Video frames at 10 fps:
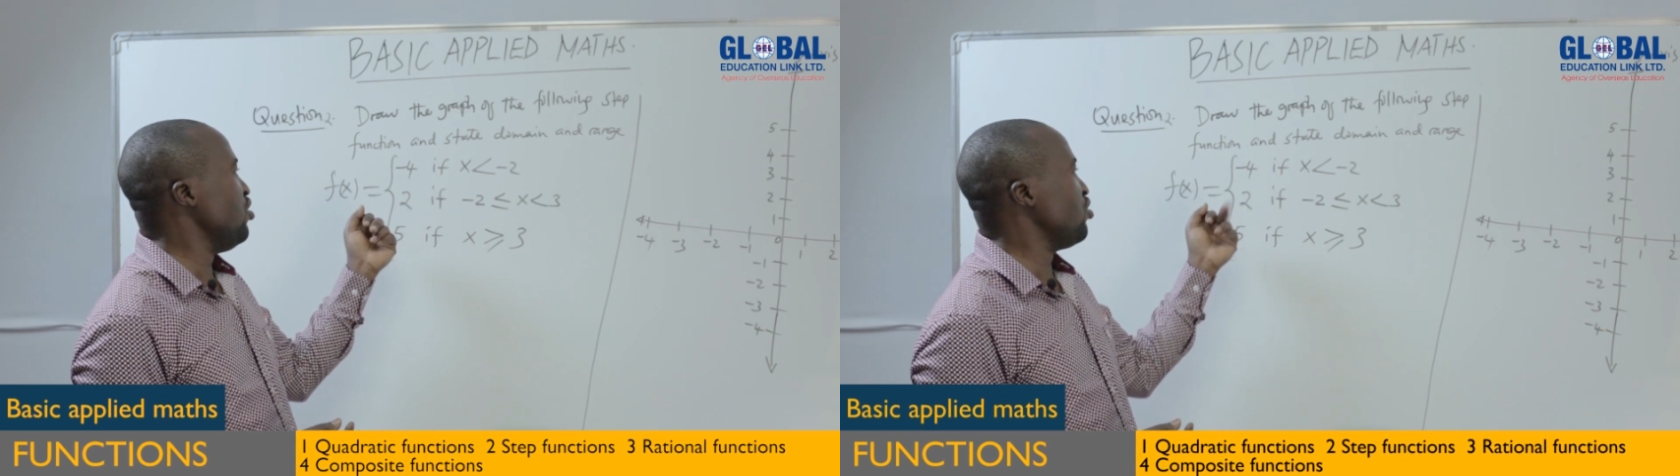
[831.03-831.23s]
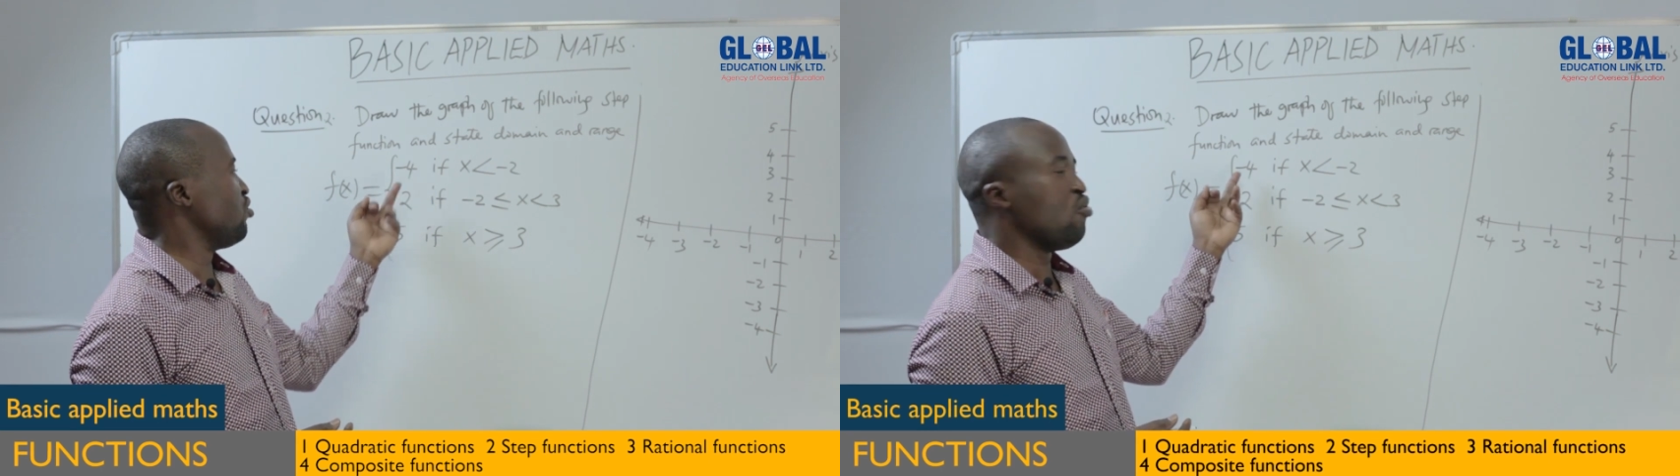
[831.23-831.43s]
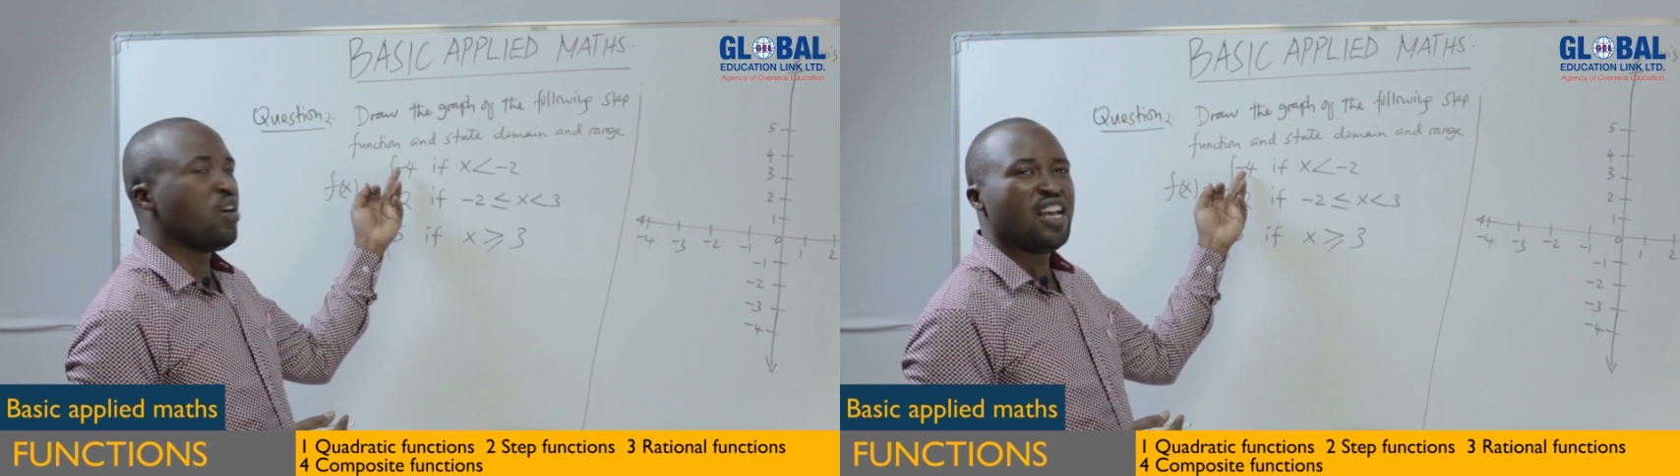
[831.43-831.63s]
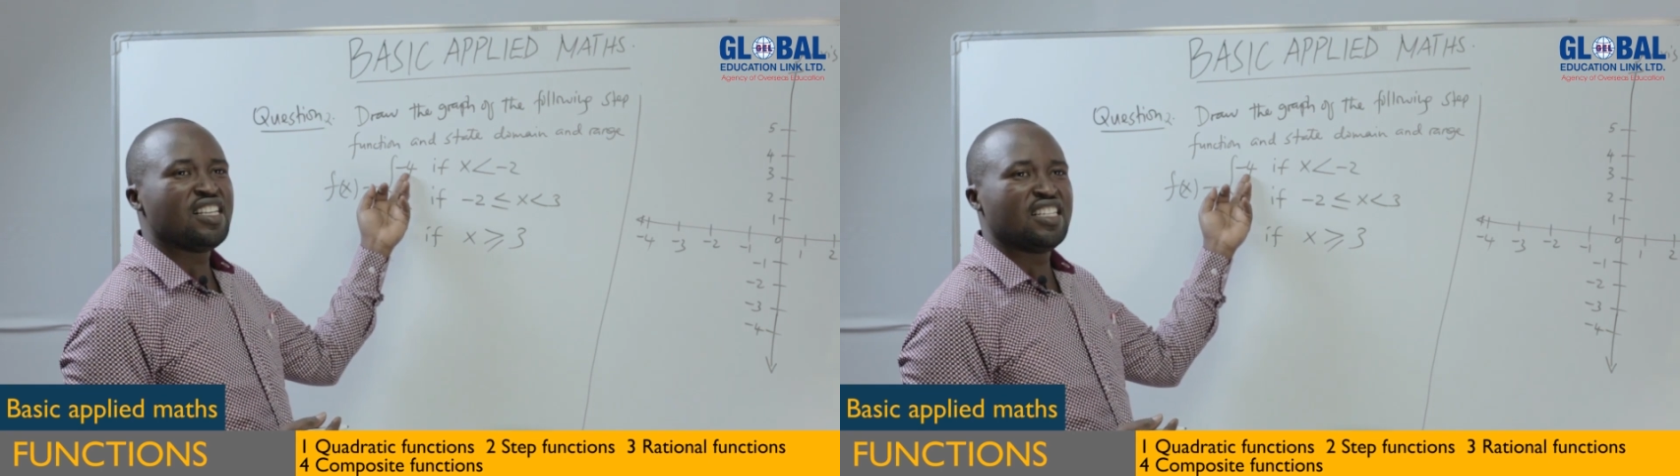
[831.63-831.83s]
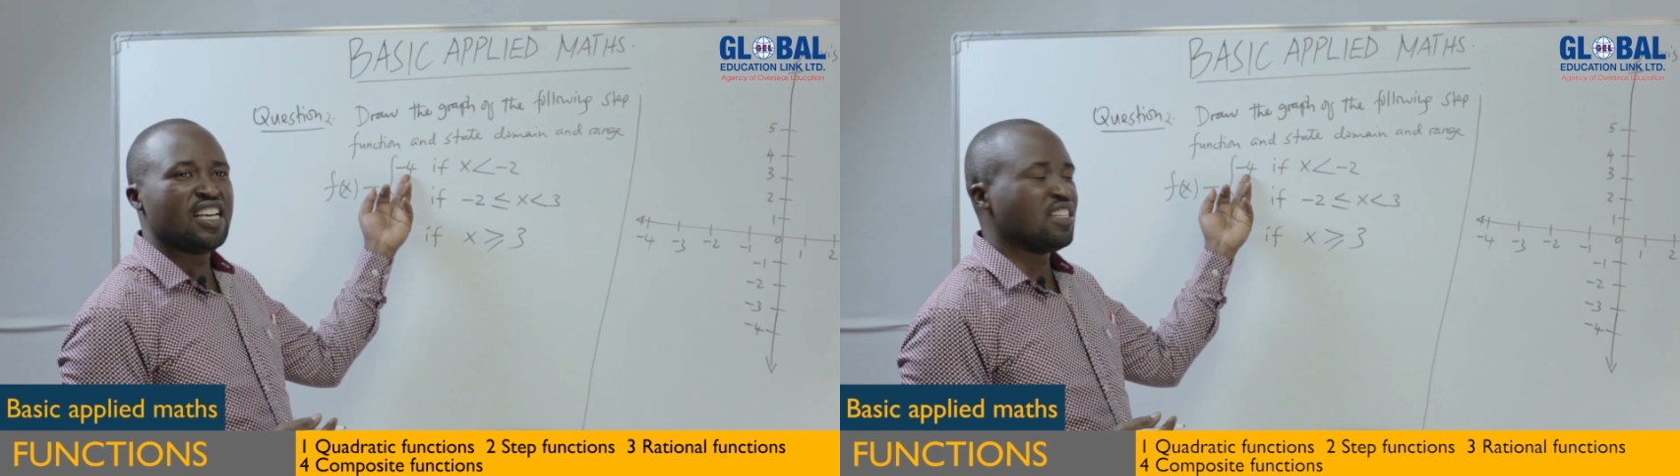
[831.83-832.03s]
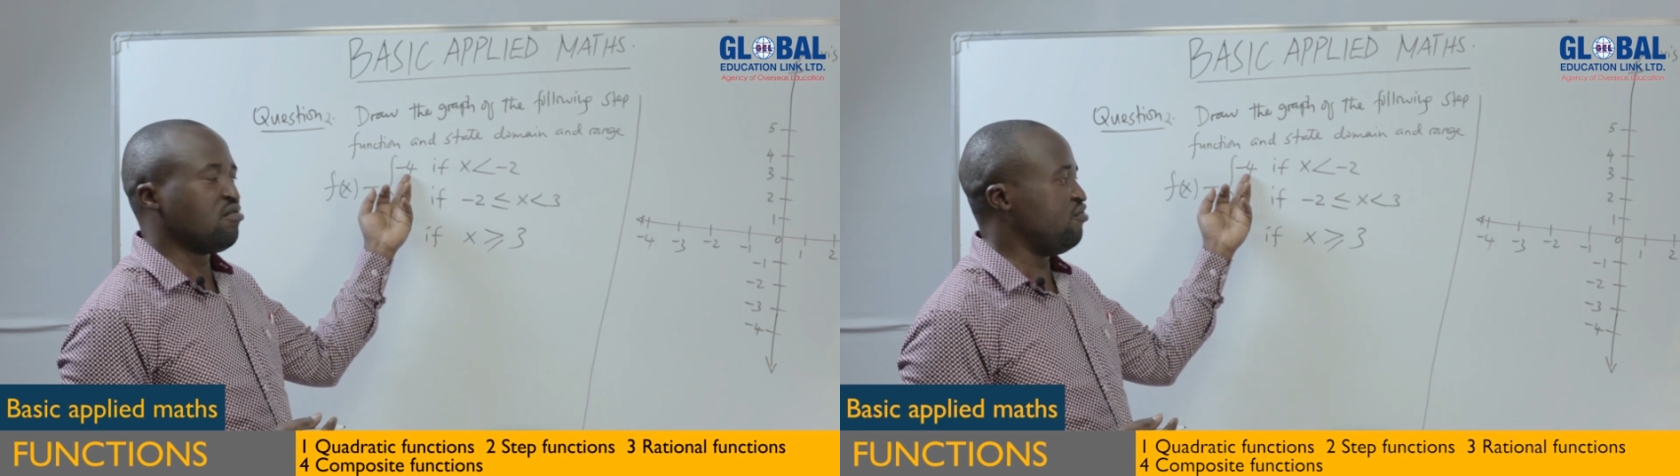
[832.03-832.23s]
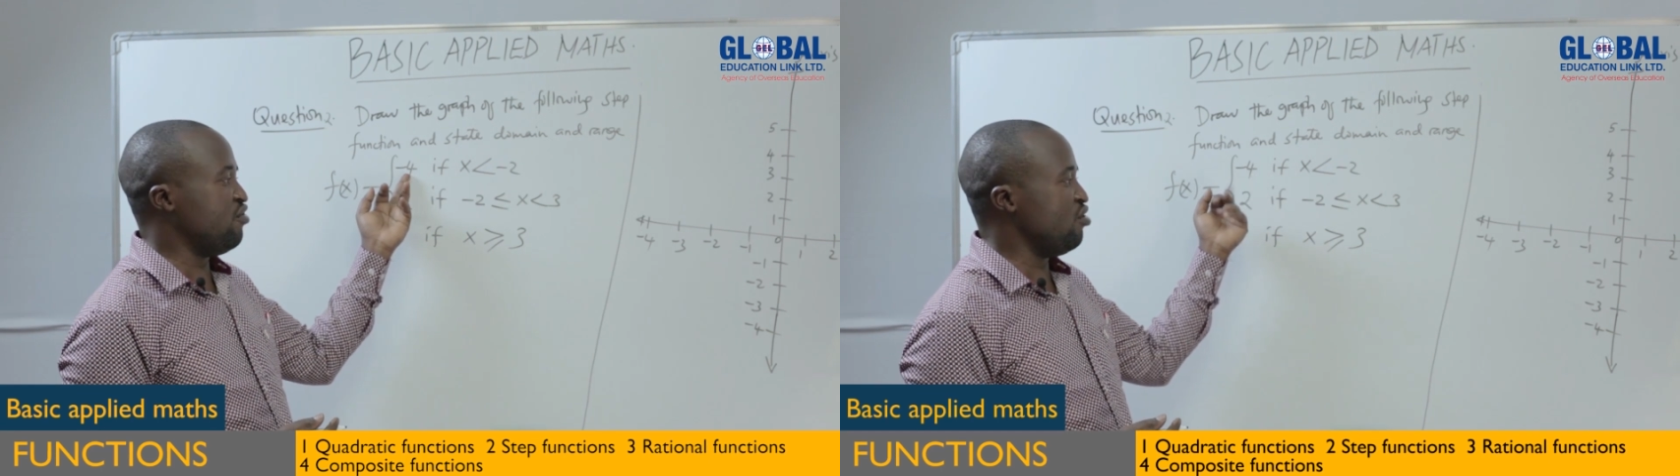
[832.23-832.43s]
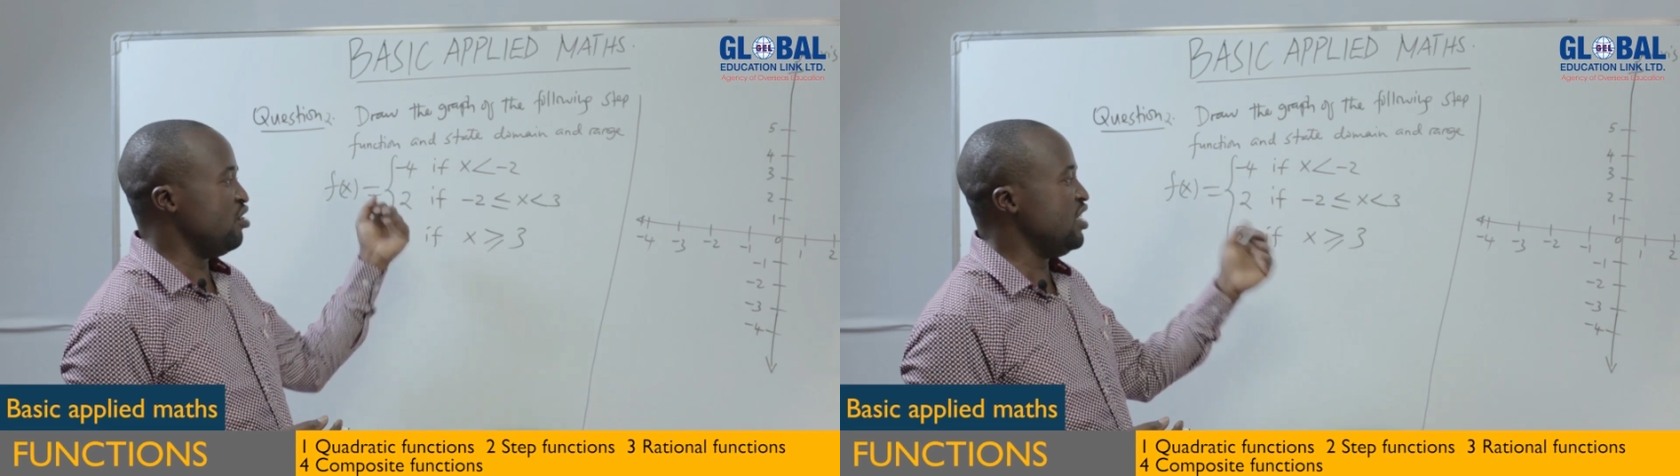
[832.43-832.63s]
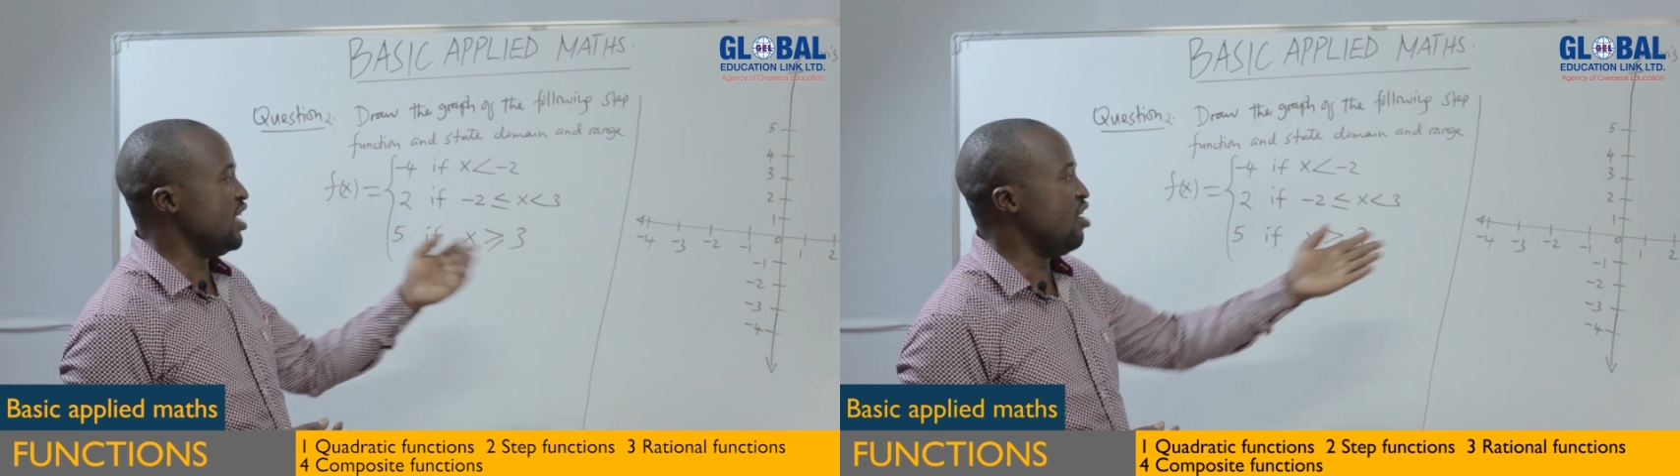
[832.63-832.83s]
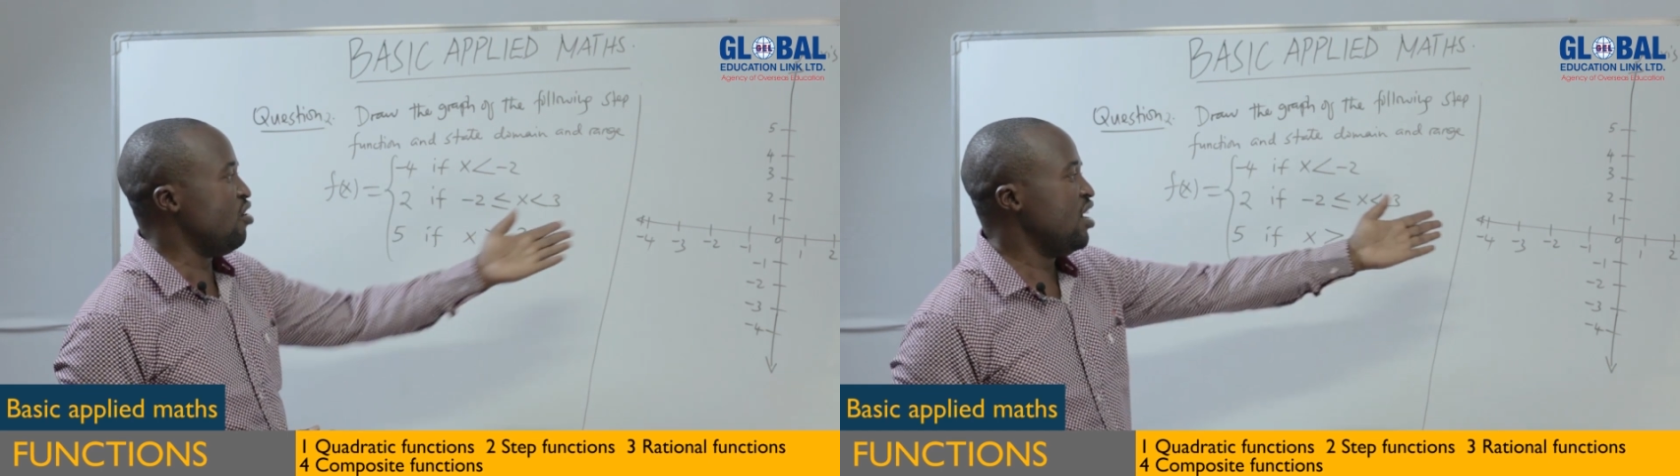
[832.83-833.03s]
So where is -4
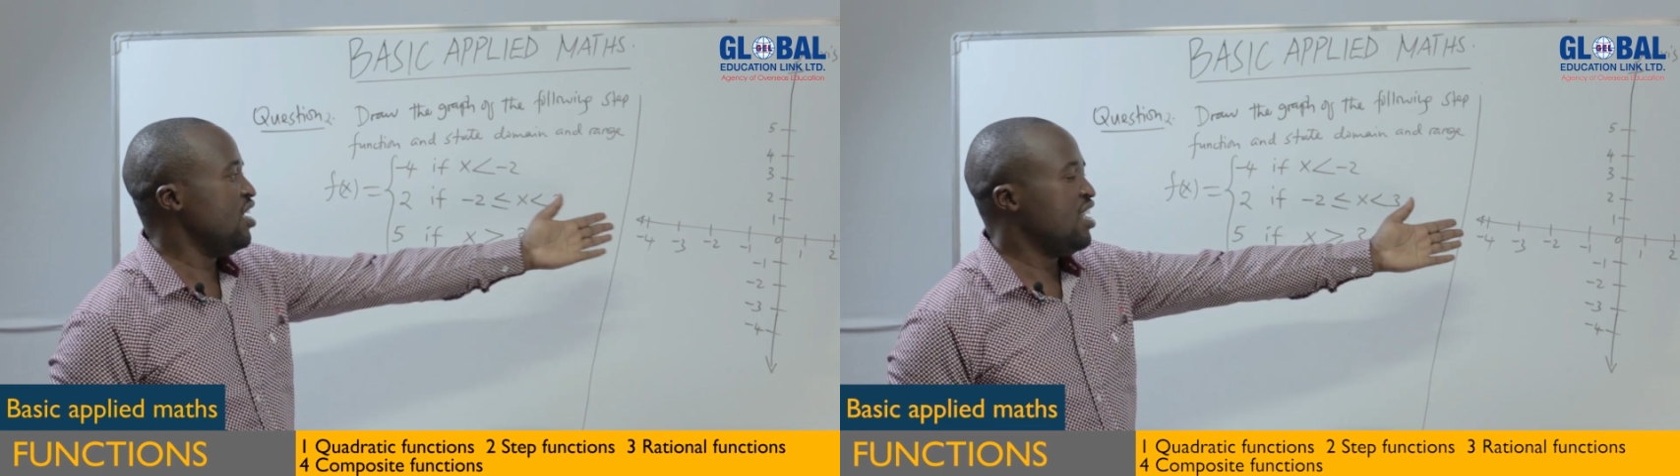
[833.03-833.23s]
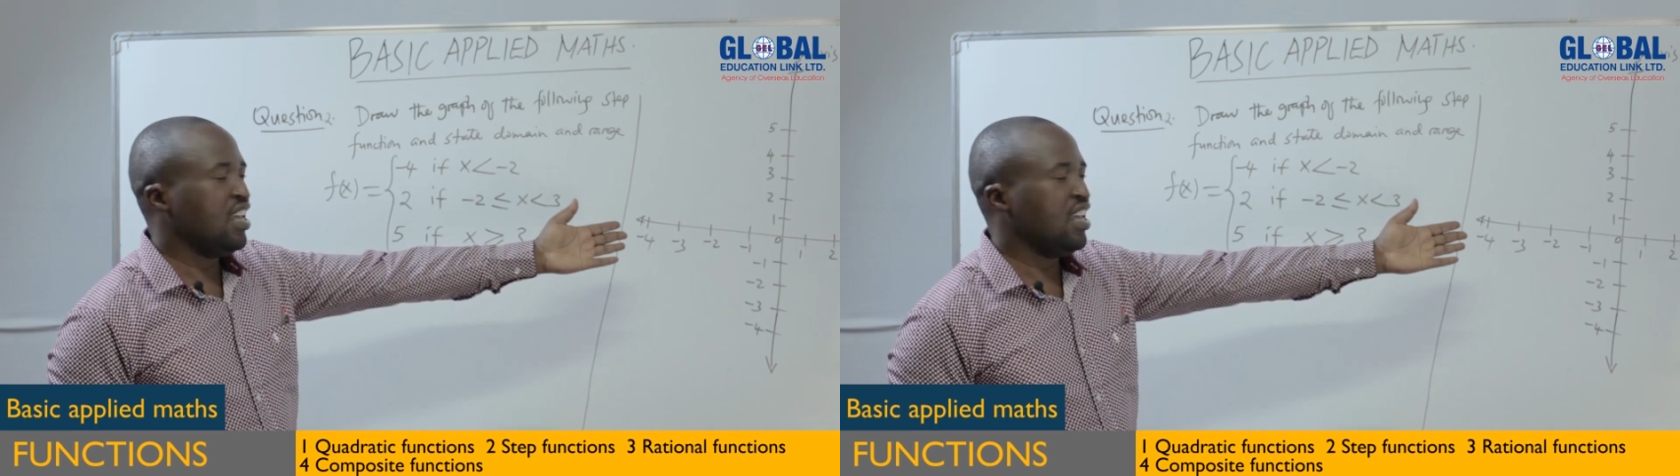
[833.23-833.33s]
in our